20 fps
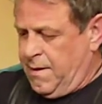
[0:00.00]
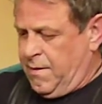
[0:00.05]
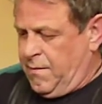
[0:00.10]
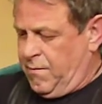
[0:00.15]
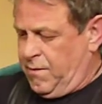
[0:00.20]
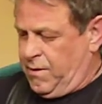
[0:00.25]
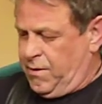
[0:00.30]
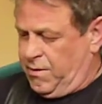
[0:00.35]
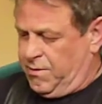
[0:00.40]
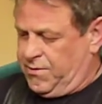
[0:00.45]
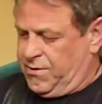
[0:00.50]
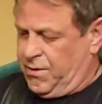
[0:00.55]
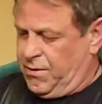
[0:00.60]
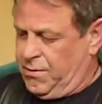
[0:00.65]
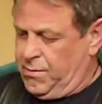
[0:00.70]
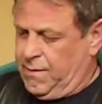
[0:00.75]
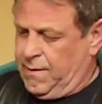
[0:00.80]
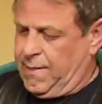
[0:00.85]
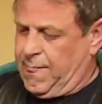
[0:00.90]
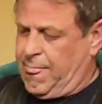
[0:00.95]
what you gotta
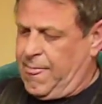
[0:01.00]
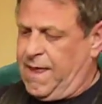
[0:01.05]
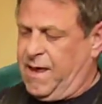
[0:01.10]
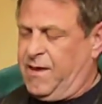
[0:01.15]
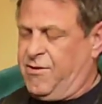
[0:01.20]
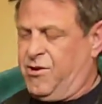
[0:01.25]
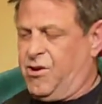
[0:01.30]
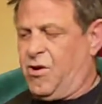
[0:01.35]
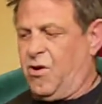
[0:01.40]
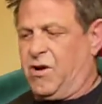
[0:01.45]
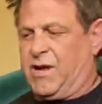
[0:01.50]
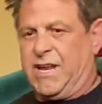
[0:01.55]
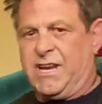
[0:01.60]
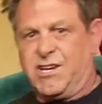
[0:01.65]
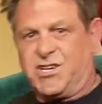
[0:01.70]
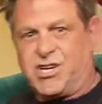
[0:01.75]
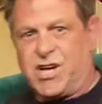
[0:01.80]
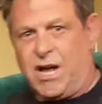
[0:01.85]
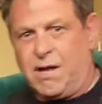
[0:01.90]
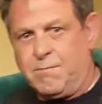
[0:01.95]
do is you've got to get the
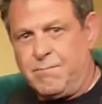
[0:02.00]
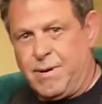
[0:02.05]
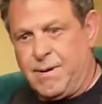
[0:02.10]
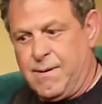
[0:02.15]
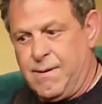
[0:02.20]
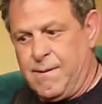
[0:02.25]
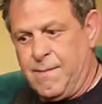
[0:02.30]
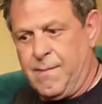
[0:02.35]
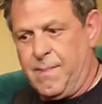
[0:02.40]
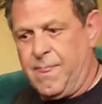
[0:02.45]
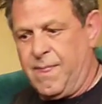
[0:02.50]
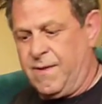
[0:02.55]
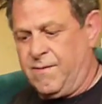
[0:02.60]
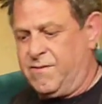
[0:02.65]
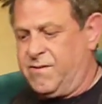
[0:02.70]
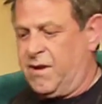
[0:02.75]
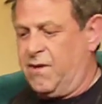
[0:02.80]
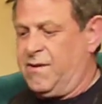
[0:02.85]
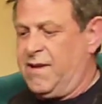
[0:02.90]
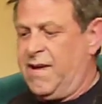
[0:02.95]
shape.
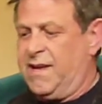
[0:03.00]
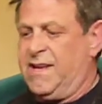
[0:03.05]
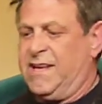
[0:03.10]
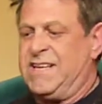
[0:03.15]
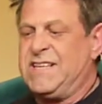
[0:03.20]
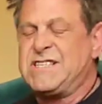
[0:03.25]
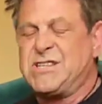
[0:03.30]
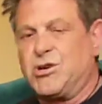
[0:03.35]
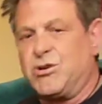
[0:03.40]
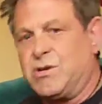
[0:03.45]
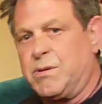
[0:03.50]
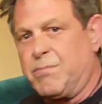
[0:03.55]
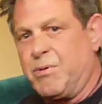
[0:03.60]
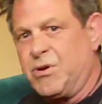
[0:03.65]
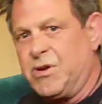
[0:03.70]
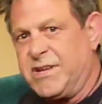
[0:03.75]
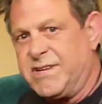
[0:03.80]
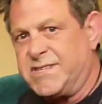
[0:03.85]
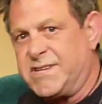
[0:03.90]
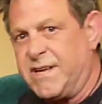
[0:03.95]
So yeah, it is good to
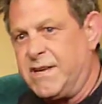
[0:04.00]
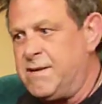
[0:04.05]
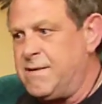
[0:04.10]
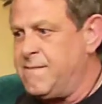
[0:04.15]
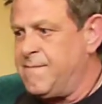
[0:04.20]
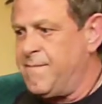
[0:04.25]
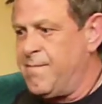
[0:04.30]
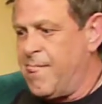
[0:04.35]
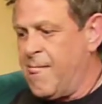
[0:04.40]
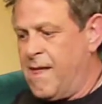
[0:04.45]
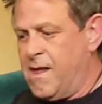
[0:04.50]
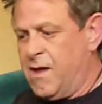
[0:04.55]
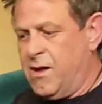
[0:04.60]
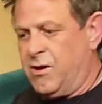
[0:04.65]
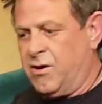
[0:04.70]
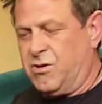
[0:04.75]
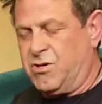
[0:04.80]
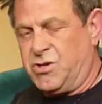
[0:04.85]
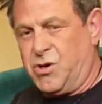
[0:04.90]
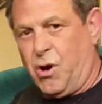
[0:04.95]
put this in,
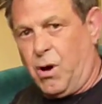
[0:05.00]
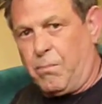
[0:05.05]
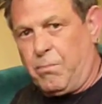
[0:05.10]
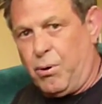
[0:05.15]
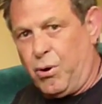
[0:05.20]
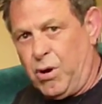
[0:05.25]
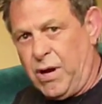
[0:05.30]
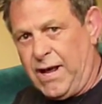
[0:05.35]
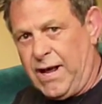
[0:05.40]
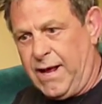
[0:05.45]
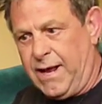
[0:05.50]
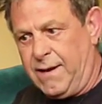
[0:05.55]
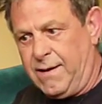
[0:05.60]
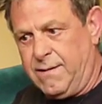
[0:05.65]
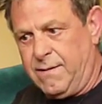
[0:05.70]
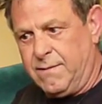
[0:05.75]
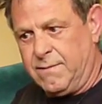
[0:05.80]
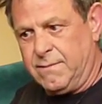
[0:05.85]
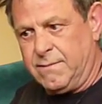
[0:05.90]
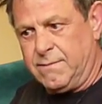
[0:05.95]
because you've got to pull it in
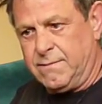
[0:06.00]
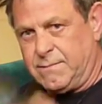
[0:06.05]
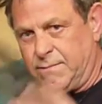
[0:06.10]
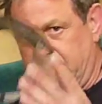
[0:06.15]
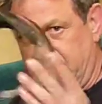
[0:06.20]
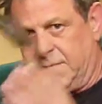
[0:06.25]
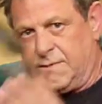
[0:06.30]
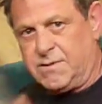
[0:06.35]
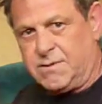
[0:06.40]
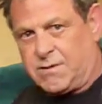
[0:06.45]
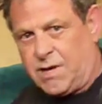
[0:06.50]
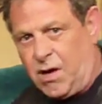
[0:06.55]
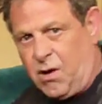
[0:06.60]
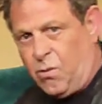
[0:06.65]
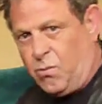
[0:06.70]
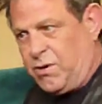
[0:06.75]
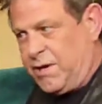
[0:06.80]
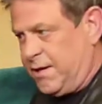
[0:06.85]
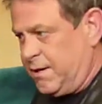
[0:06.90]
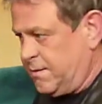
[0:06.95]
to
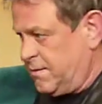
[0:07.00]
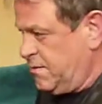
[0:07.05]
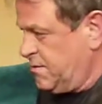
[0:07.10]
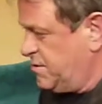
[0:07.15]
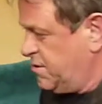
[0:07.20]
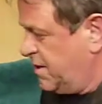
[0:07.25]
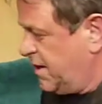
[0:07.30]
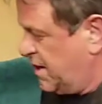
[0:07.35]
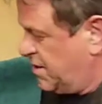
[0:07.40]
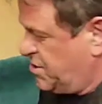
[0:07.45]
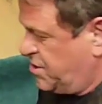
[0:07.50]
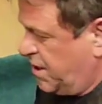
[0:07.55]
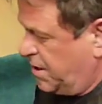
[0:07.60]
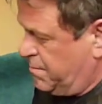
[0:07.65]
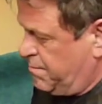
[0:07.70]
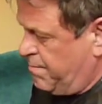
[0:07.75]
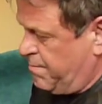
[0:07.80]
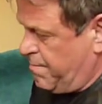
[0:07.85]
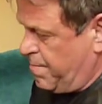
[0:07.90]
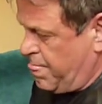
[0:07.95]
hold it to that shape.
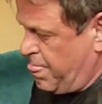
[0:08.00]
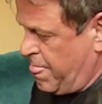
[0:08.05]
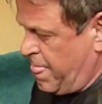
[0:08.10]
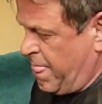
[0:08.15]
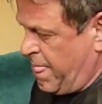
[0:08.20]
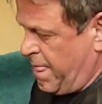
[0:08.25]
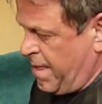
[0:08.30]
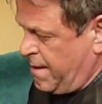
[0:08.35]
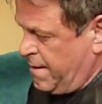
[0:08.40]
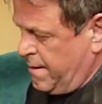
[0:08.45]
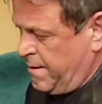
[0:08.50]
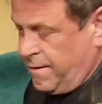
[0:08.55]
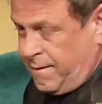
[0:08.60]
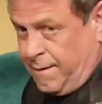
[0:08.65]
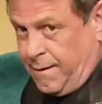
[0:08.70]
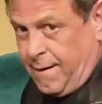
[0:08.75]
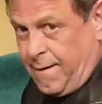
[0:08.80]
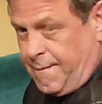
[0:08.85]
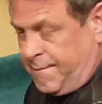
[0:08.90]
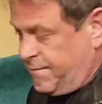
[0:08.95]

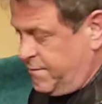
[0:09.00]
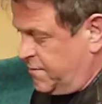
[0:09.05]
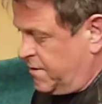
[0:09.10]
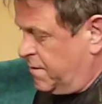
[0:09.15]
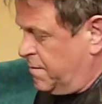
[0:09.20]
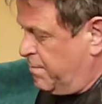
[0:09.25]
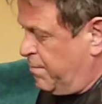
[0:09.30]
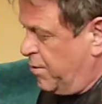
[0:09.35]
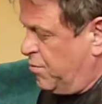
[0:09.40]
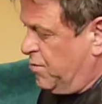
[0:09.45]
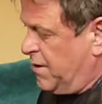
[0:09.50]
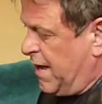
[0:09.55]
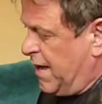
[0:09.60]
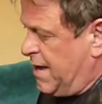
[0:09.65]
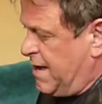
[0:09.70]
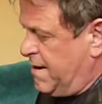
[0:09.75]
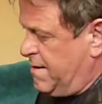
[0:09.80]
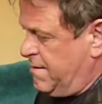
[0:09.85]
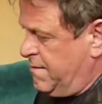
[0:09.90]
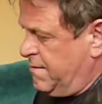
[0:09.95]
Yeah, so you pull that
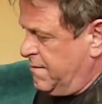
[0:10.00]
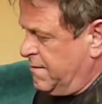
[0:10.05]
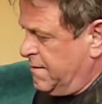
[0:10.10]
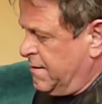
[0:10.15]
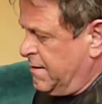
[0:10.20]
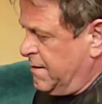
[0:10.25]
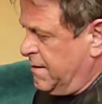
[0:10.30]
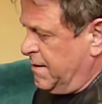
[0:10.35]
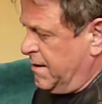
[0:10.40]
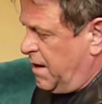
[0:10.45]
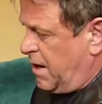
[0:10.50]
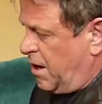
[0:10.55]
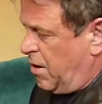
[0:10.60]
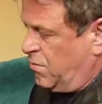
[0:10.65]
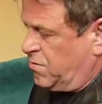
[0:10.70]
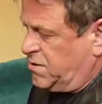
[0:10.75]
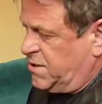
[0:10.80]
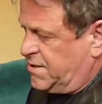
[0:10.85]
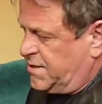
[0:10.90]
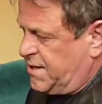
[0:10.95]
in,
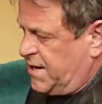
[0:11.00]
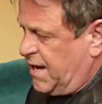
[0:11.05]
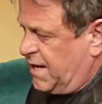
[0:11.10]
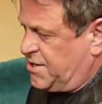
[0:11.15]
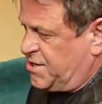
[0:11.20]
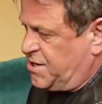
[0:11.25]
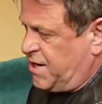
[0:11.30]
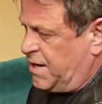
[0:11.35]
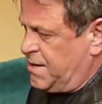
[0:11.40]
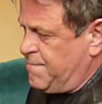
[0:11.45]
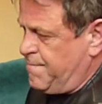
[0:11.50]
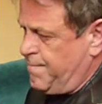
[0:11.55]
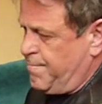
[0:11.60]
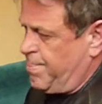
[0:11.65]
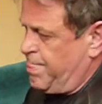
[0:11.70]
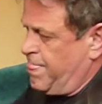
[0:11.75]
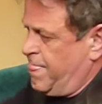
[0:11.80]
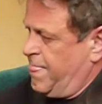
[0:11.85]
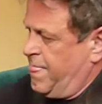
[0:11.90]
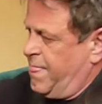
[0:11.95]
holds it to that shape.
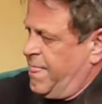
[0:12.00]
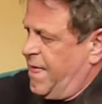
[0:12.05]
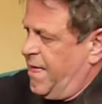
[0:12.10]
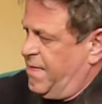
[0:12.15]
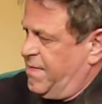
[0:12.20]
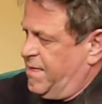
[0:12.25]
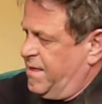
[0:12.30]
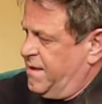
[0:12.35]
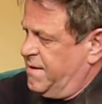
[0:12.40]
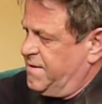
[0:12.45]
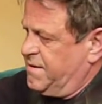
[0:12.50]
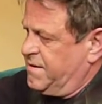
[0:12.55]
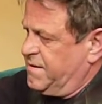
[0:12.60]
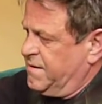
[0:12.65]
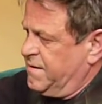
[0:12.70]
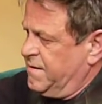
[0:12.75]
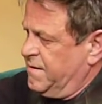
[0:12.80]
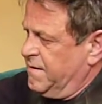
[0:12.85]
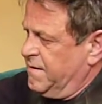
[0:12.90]
Now this